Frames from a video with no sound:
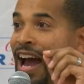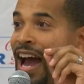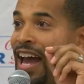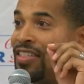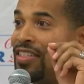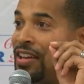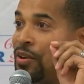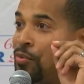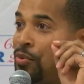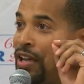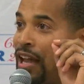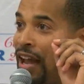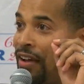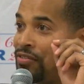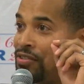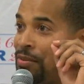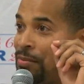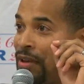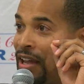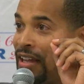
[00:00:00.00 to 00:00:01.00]
I think we
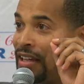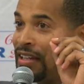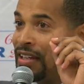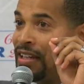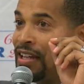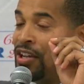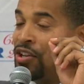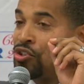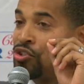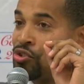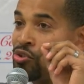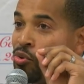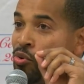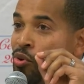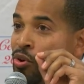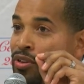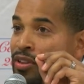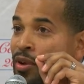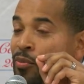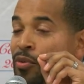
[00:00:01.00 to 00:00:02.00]
have to make
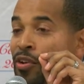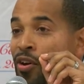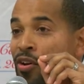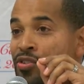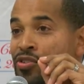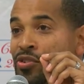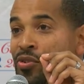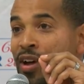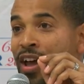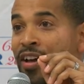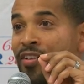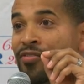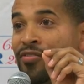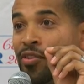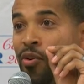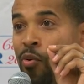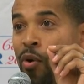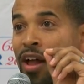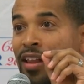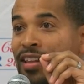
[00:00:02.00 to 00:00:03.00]
sure that we also have
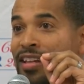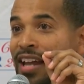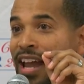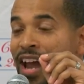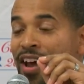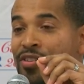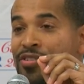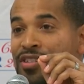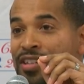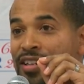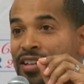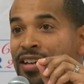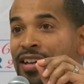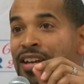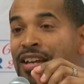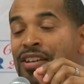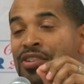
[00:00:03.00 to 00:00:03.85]
quality housing.